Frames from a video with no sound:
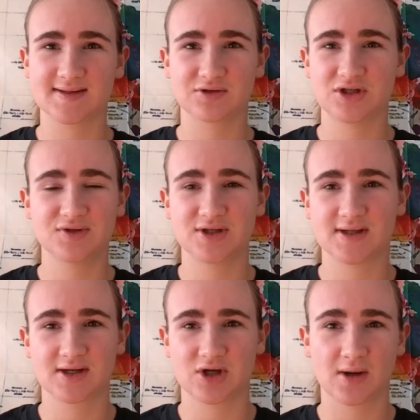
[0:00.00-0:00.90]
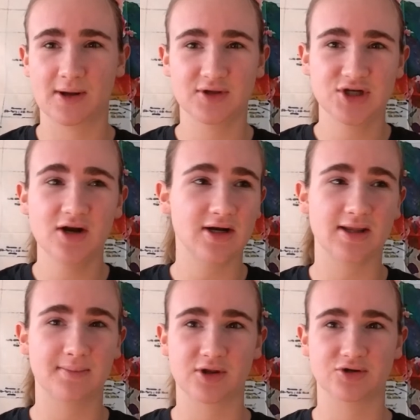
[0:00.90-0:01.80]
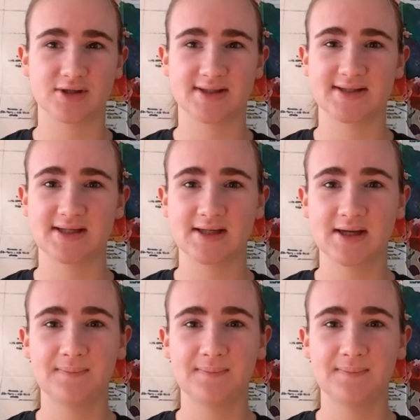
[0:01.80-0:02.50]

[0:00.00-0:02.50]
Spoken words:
so she was just going to talk about the charity that Mother Teresa did.